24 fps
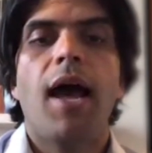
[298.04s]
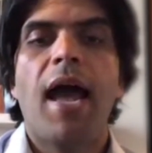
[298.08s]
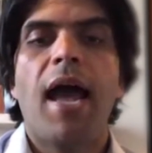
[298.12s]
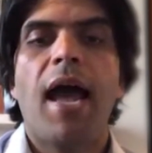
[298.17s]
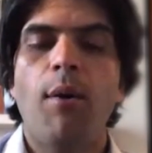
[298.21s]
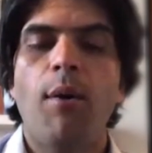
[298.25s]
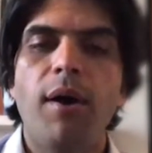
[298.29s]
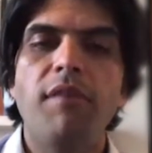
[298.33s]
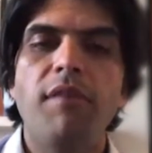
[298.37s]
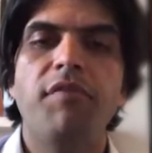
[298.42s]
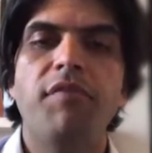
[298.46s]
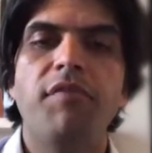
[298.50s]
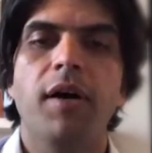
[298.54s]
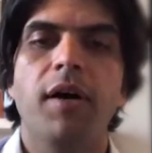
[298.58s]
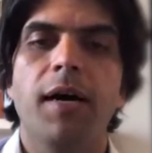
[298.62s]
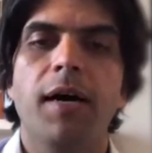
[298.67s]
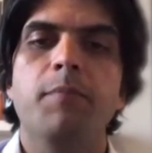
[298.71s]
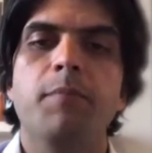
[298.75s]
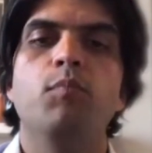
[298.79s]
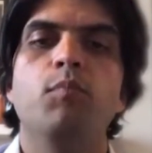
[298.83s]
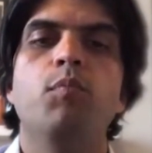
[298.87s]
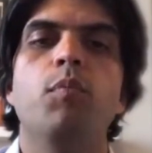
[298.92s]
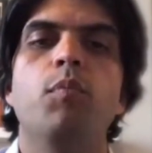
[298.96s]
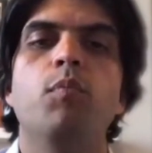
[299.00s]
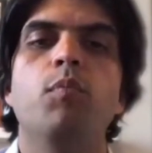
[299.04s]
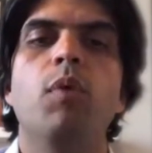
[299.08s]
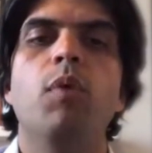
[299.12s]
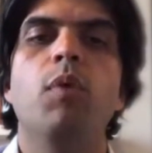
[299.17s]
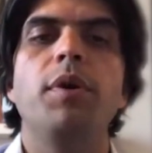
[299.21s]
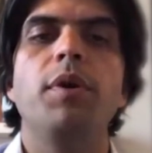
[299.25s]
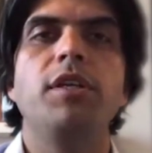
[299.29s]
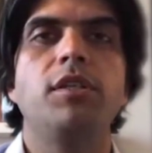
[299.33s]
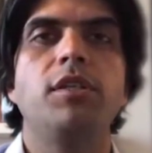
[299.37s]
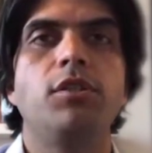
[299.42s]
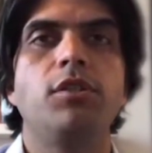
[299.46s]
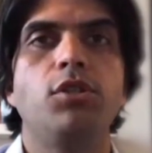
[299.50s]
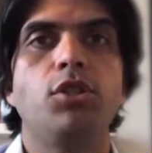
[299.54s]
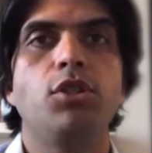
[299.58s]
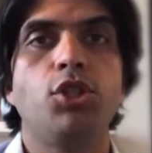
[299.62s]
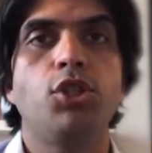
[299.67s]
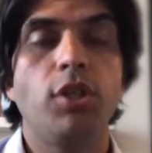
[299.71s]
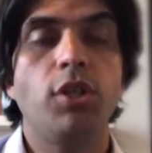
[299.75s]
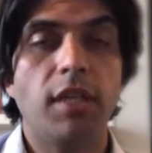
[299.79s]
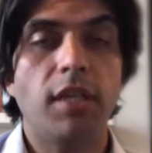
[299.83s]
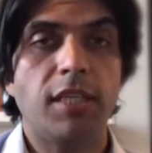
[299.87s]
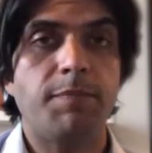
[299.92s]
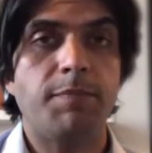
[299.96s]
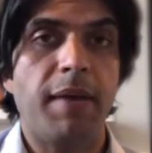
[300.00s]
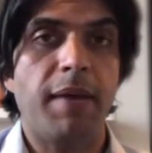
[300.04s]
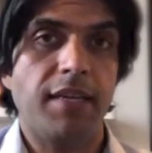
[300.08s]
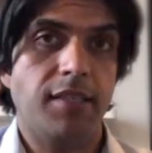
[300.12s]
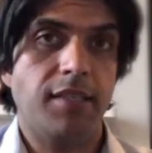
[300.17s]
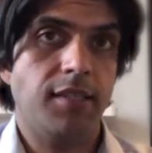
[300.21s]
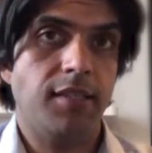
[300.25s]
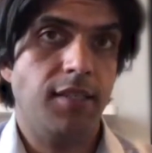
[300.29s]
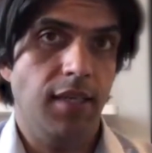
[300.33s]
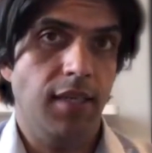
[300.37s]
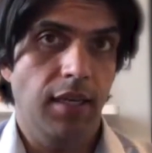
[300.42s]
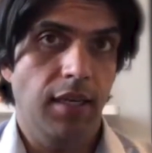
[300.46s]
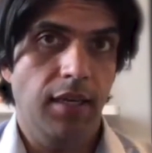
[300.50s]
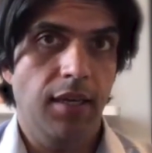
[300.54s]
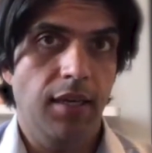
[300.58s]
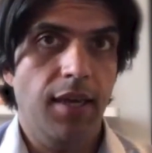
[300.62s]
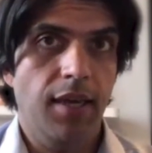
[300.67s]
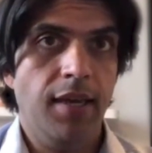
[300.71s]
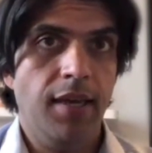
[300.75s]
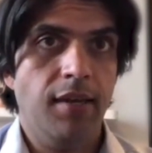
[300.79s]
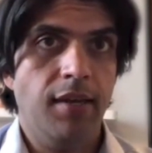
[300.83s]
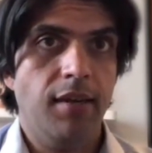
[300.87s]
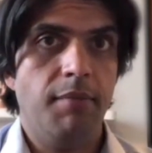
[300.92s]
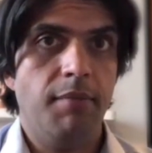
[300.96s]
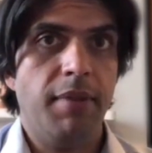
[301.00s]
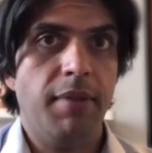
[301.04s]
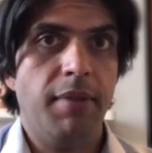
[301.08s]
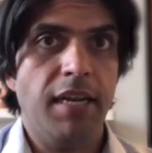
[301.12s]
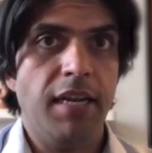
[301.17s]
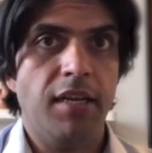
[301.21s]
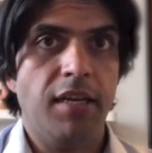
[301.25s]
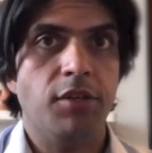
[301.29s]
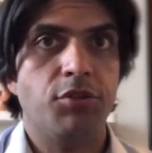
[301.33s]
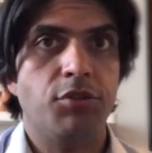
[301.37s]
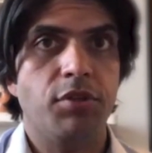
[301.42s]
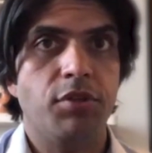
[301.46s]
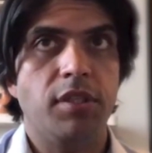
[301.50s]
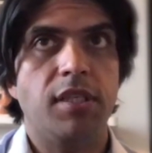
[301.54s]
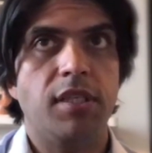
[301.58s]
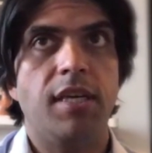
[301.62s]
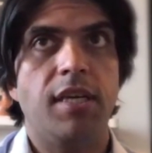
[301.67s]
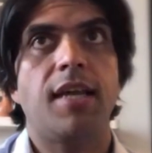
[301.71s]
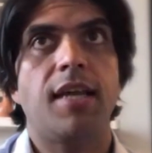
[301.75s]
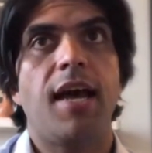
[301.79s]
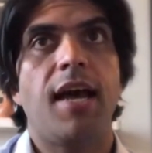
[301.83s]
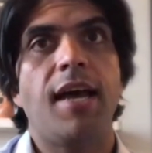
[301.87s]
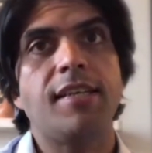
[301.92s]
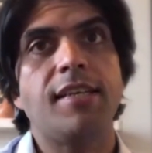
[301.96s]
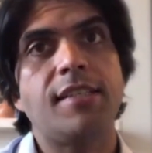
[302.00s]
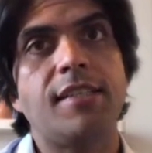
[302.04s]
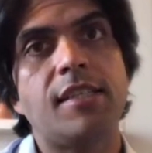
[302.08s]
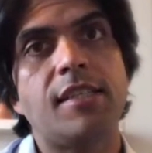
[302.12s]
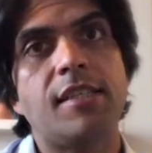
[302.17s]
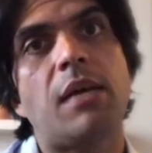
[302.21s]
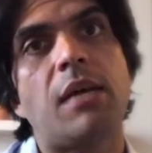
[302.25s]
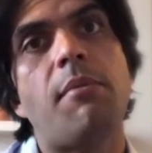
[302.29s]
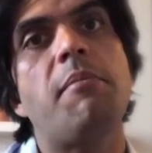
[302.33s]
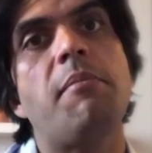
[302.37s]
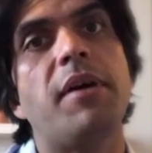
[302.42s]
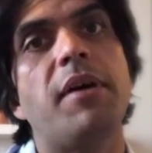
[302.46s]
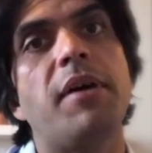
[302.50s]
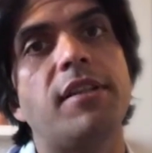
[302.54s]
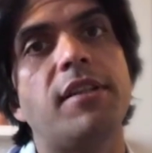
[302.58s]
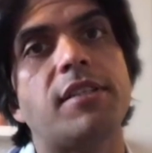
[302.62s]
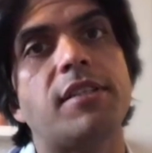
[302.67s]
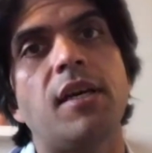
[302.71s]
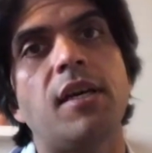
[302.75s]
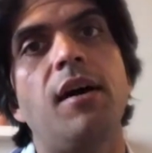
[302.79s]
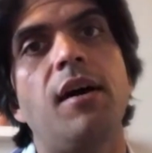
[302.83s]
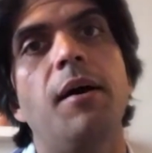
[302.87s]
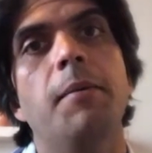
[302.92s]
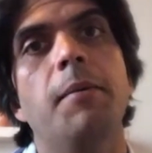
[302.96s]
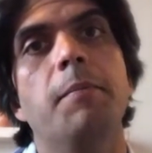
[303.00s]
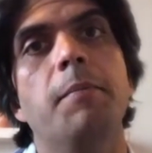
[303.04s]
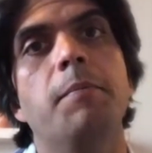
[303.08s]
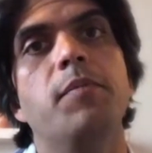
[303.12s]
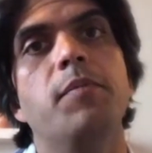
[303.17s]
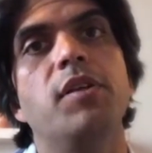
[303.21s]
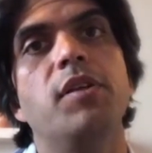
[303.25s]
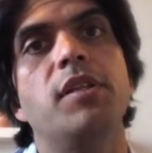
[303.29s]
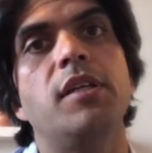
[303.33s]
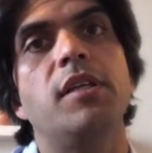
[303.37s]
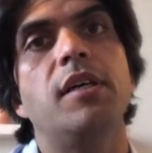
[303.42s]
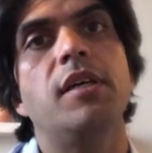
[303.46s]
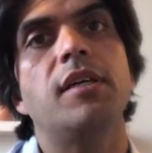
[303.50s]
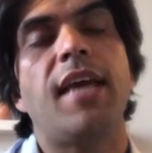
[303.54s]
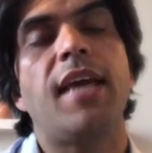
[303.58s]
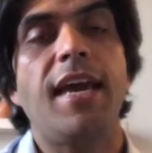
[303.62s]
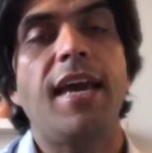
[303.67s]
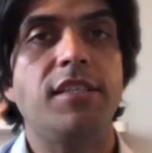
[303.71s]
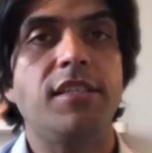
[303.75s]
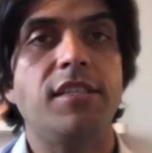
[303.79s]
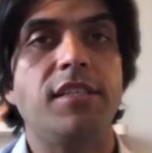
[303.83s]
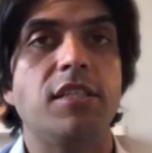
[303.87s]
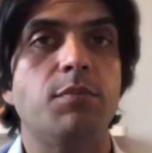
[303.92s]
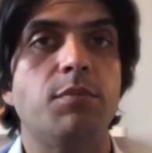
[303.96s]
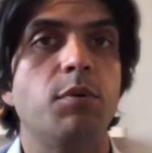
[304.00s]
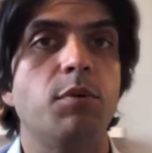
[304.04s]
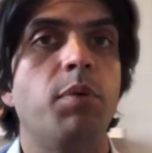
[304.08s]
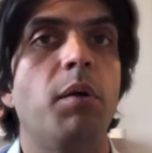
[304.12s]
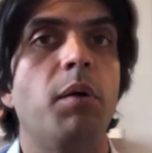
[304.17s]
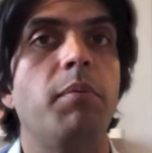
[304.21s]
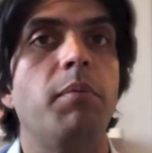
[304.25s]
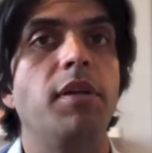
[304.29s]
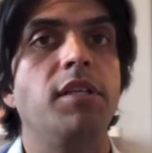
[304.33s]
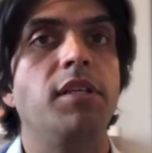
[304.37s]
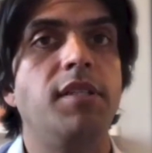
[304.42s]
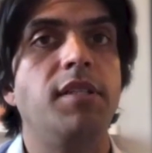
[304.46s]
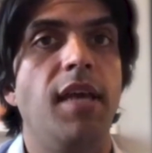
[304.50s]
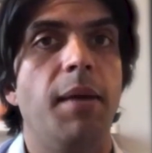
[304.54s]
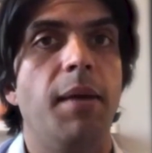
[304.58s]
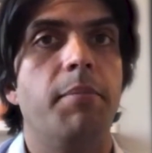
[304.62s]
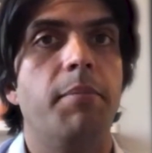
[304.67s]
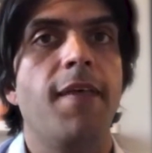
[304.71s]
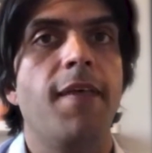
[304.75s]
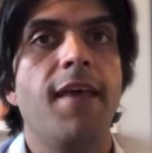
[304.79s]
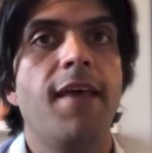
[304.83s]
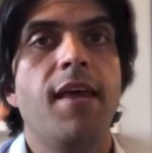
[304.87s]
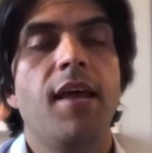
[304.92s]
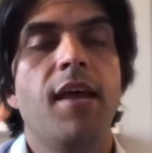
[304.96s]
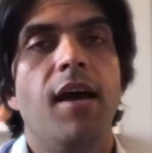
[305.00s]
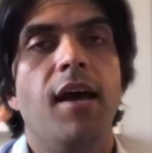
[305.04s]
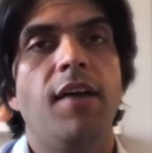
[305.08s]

However, what we should expect to see in many countries is as the summer months come, the cases will probably dip.